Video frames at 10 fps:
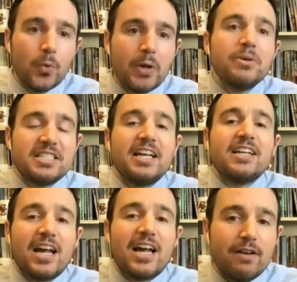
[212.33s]
we would see a
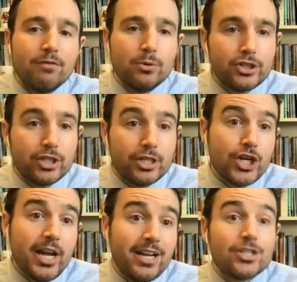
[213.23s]
lot of evolution and
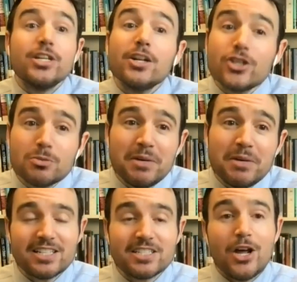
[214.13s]
change, not just
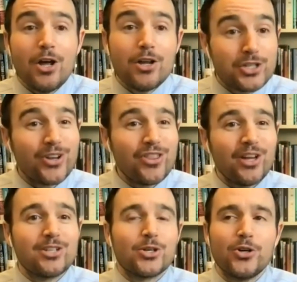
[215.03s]
because certain
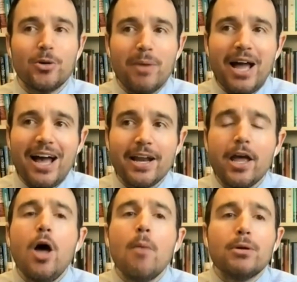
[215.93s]
things are good or bad,
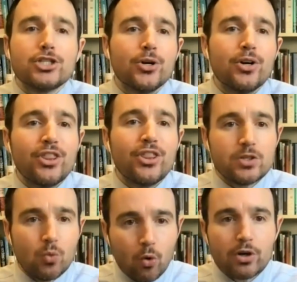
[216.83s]
but certain
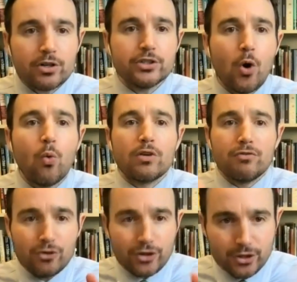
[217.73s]
things work or don't work
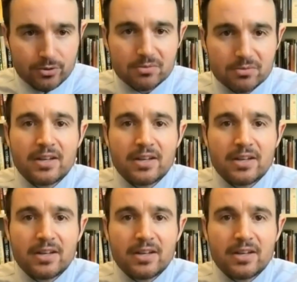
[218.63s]
for you.